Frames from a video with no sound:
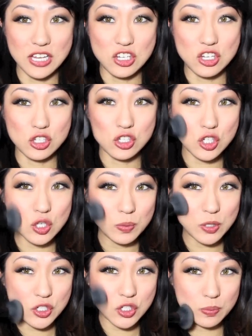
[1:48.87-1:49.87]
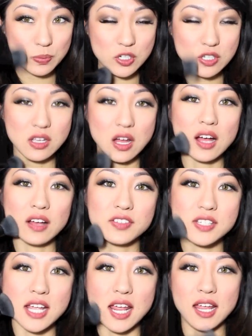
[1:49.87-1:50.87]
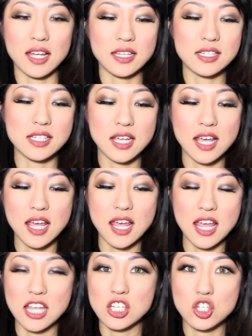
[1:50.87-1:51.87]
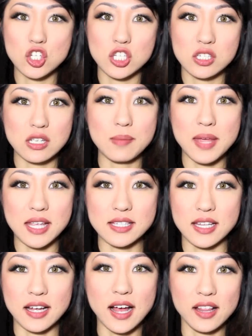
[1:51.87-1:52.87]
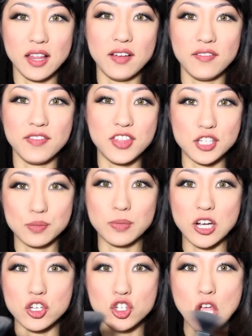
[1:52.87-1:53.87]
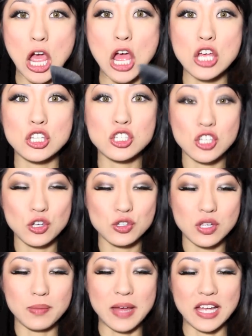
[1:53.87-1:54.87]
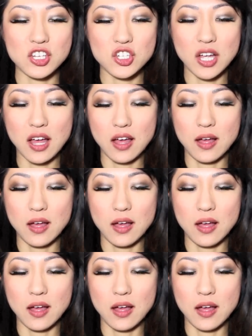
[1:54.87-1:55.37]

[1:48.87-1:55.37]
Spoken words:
It's just super, super soft and it's just amazing. I love this brush so, so much.